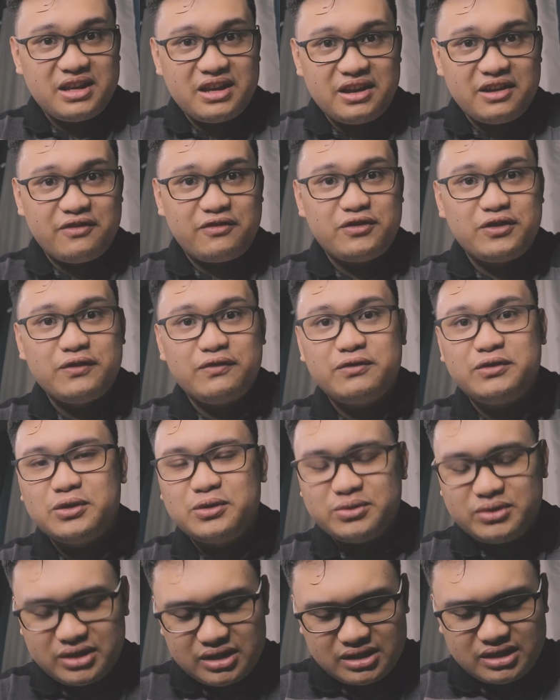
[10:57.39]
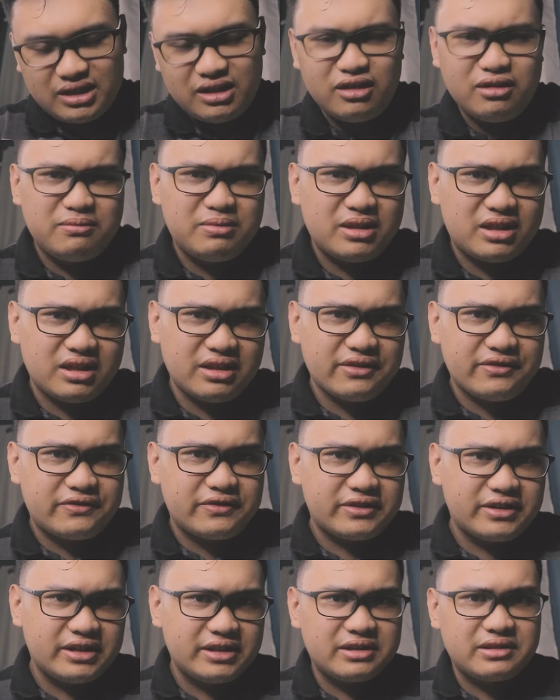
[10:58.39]
if you've noticed a little bit
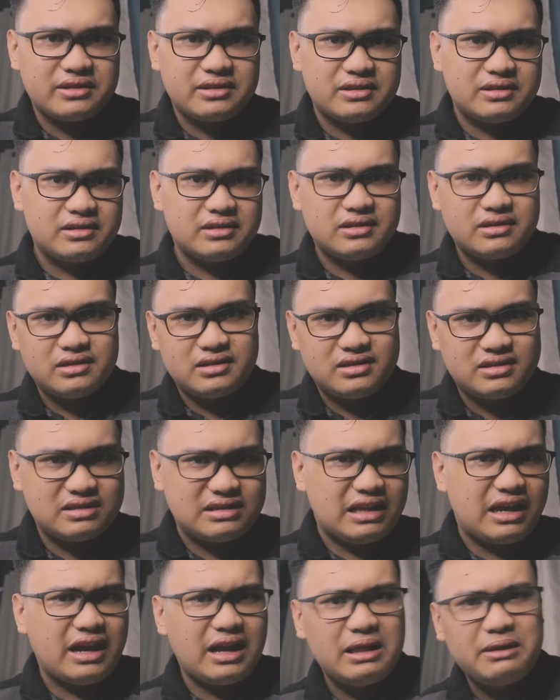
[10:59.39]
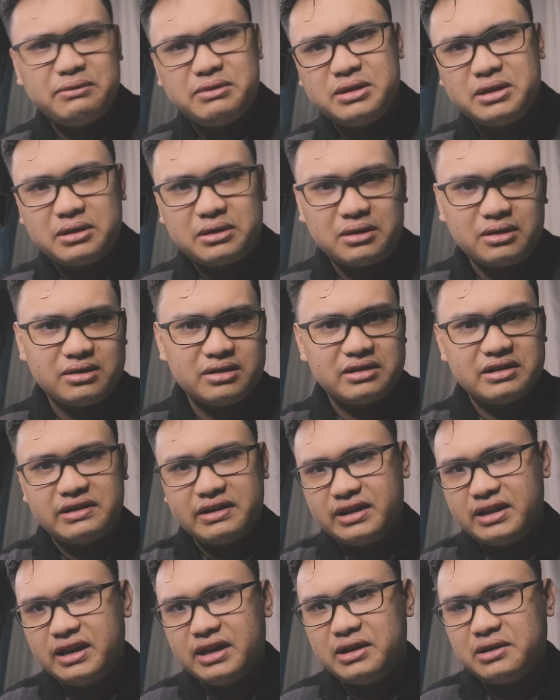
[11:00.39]
different style with the color
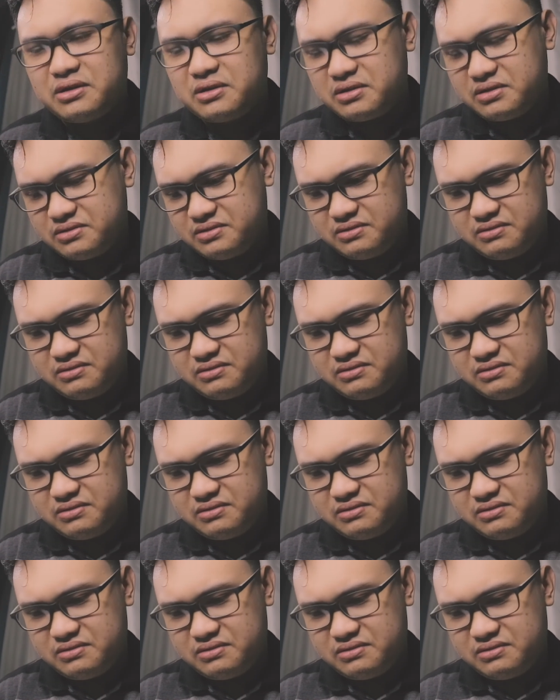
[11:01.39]
grading or